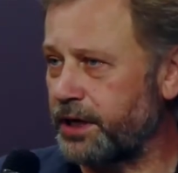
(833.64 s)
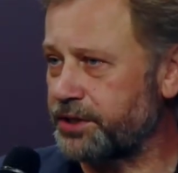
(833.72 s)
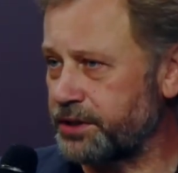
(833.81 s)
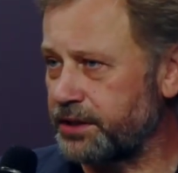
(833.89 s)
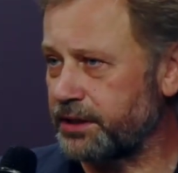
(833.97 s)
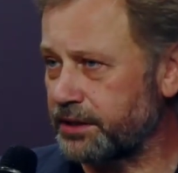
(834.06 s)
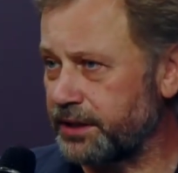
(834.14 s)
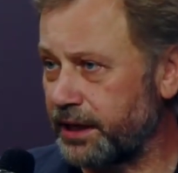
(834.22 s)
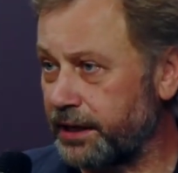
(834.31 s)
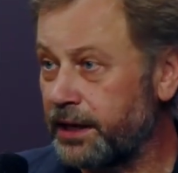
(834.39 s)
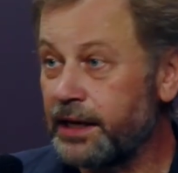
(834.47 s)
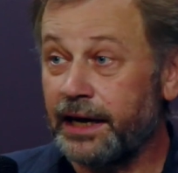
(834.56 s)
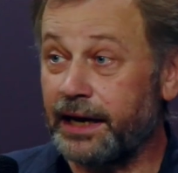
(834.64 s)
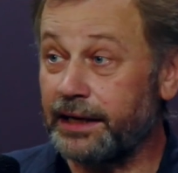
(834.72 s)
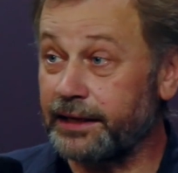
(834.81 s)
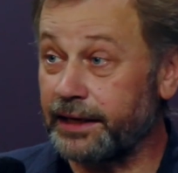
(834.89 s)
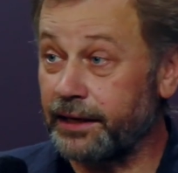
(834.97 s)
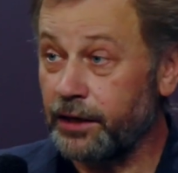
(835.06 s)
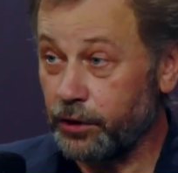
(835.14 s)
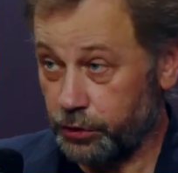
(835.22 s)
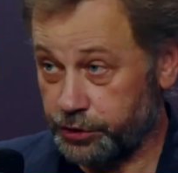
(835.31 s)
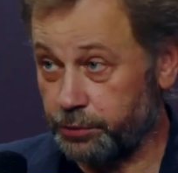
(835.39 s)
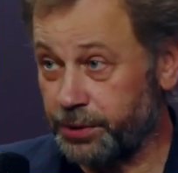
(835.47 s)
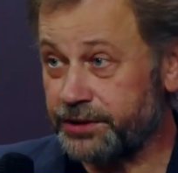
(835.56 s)
I am ready to work as a
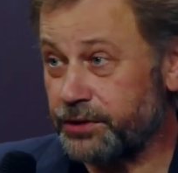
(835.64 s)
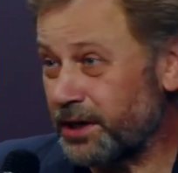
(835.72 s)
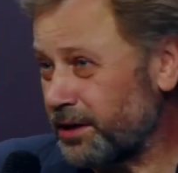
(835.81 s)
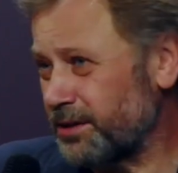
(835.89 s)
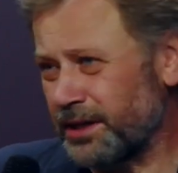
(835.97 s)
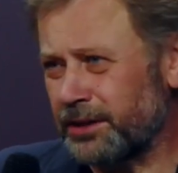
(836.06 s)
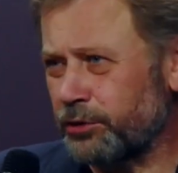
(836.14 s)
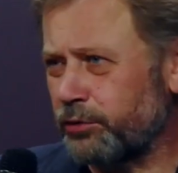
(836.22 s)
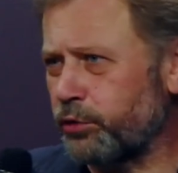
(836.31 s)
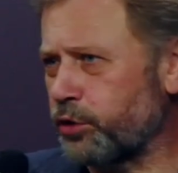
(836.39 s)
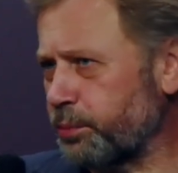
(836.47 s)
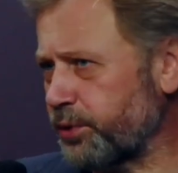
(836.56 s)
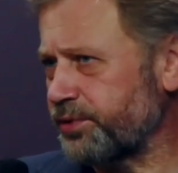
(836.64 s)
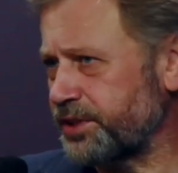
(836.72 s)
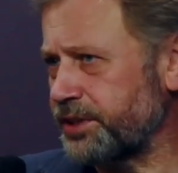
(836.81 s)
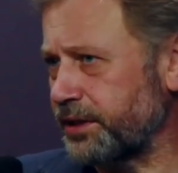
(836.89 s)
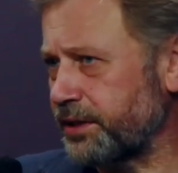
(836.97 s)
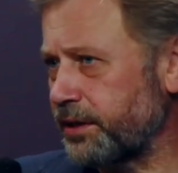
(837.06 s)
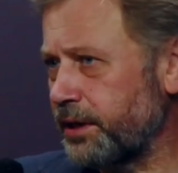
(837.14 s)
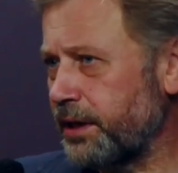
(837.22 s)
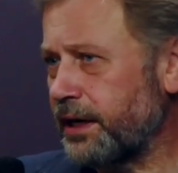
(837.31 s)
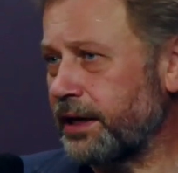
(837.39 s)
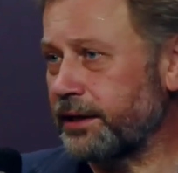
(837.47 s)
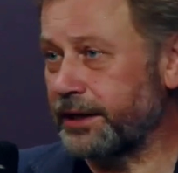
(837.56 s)
volunteer, protecting national
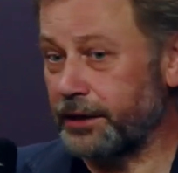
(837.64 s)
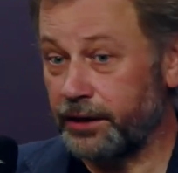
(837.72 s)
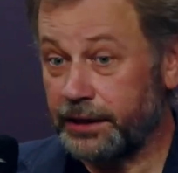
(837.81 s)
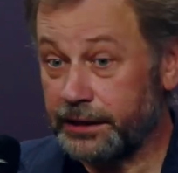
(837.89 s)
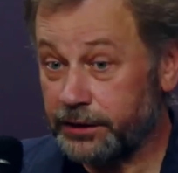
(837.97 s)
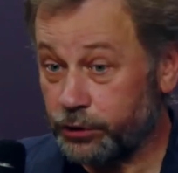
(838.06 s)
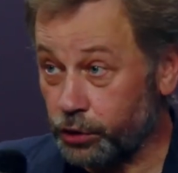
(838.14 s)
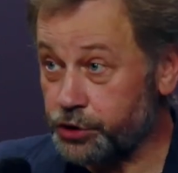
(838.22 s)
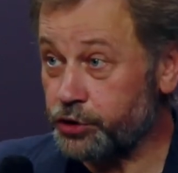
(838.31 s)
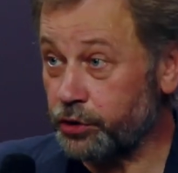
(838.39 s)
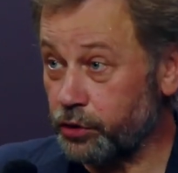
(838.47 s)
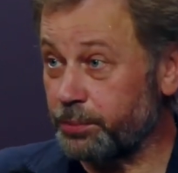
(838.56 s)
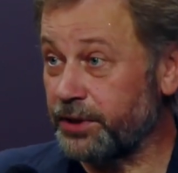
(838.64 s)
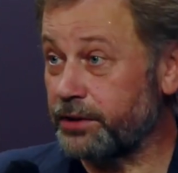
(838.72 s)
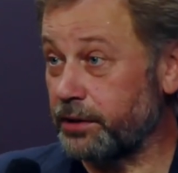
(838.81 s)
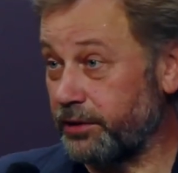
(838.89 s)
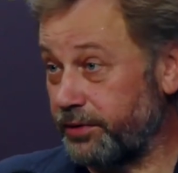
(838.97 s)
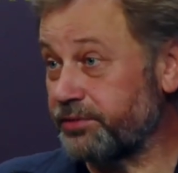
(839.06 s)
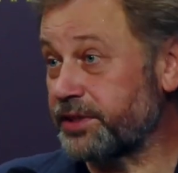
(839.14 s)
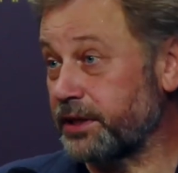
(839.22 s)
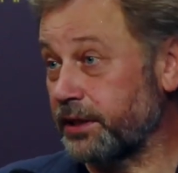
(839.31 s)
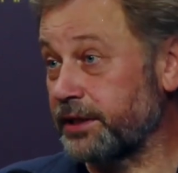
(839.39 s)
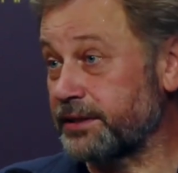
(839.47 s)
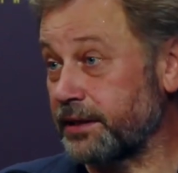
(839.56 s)
heritage and uh,
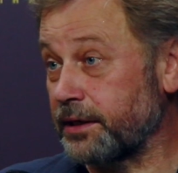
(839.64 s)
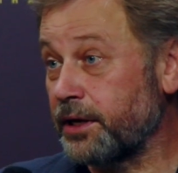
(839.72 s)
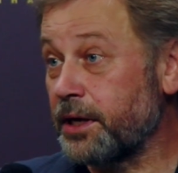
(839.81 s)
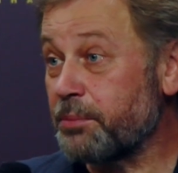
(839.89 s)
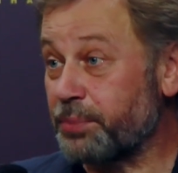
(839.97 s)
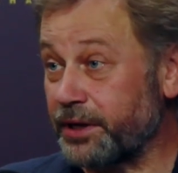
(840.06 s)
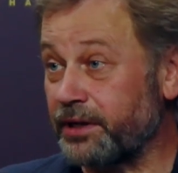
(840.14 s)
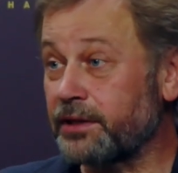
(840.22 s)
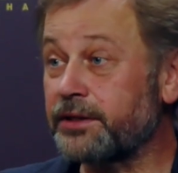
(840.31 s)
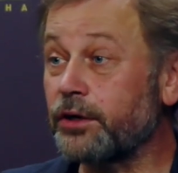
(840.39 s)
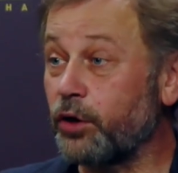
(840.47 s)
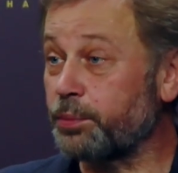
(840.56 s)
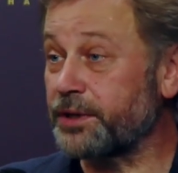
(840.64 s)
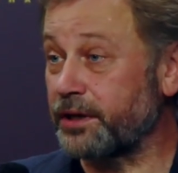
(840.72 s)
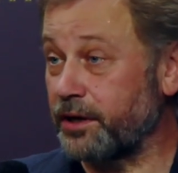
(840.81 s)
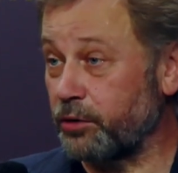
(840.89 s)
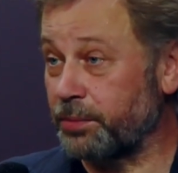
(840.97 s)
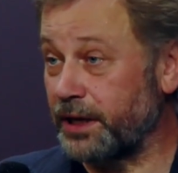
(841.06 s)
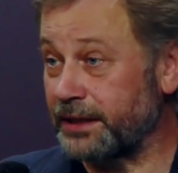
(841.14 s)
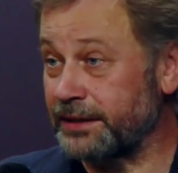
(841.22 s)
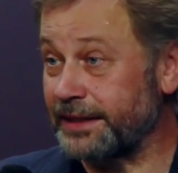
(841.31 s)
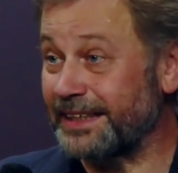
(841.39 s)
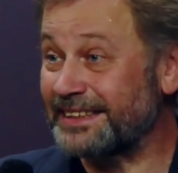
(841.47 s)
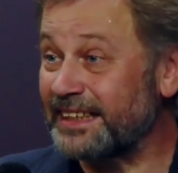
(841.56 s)
architectural uh,
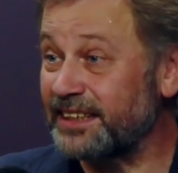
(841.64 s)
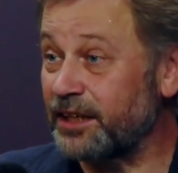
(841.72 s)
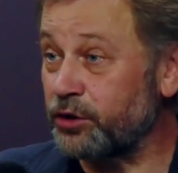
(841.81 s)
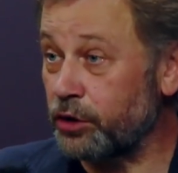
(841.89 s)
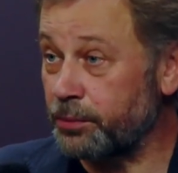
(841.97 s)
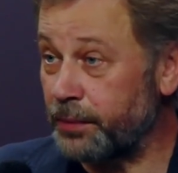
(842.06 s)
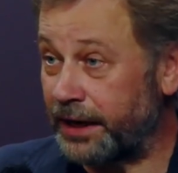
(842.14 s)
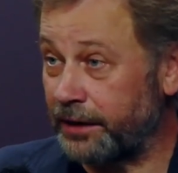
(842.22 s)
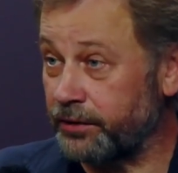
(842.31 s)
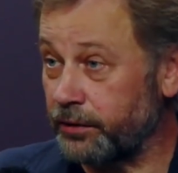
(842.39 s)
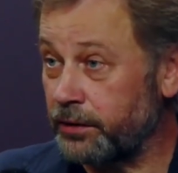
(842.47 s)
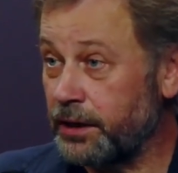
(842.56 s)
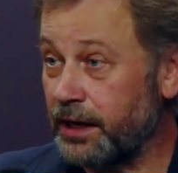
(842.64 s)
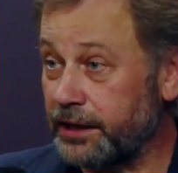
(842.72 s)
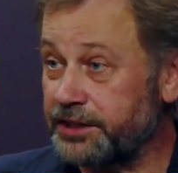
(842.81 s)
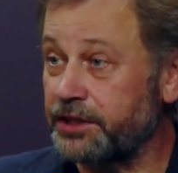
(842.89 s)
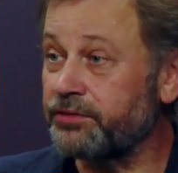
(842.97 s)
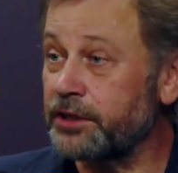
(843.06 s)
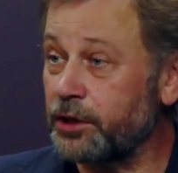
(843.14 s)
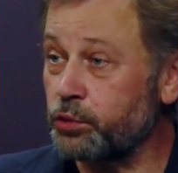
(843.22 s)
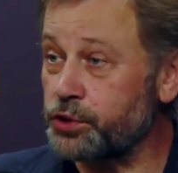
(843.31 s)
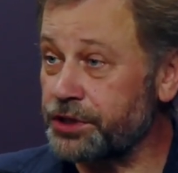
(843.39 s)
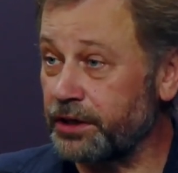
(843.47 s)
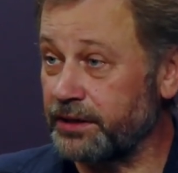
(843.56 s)
values. But what
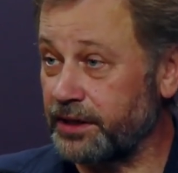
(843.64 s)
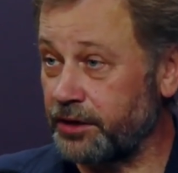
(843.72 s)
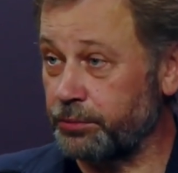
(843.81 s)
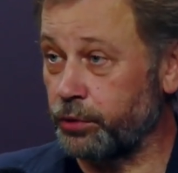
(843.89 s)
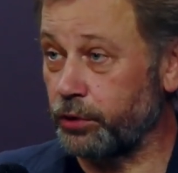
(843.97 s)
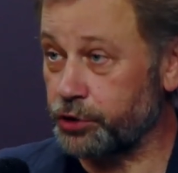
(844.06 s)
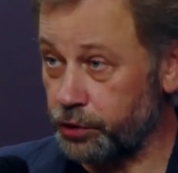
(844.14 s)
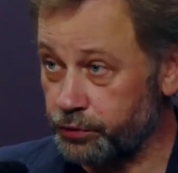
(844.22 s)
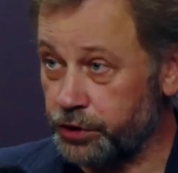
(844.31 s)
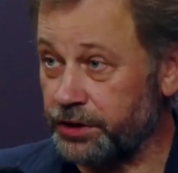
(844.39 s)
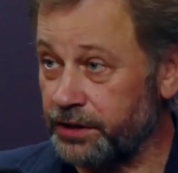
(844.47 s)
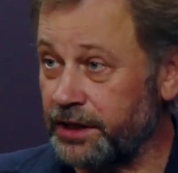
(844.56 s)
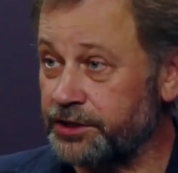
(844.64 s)
Lviv Knights does, so